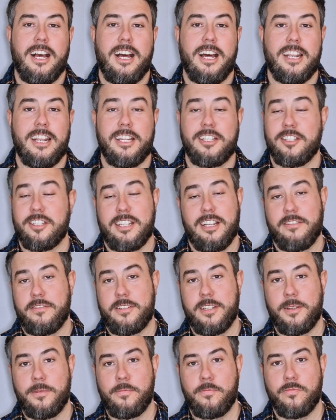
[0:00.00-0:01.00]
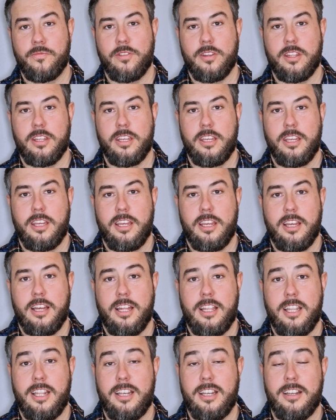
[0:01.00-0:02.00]
and I just loved it.
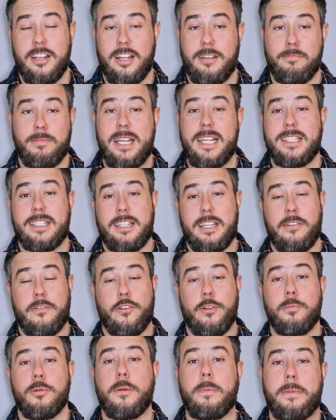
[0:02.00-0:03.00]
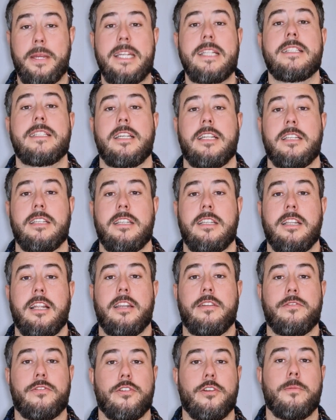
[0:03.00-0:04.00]
And basically from competing
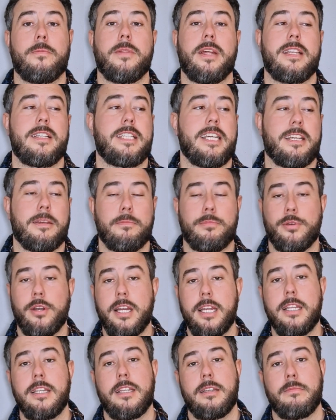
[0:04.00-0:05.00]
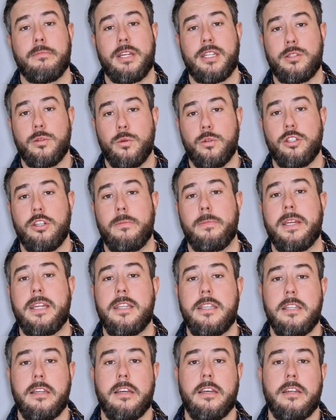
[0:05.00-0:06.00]
and from then taking pride in my social
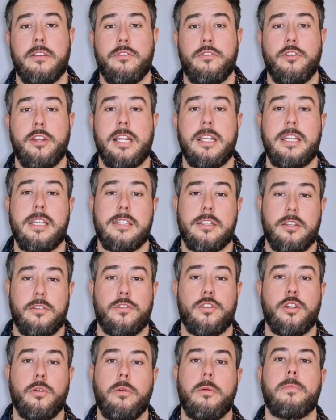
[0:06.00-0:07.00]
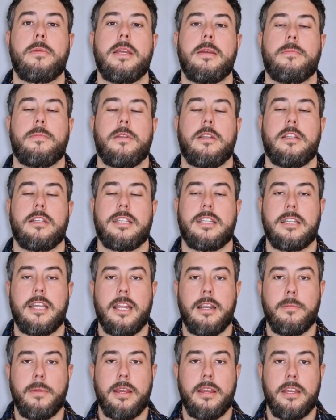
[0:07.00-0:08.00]
media and really sort of showing people and
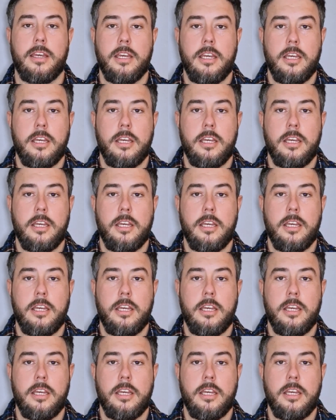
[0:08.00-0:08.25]
getting my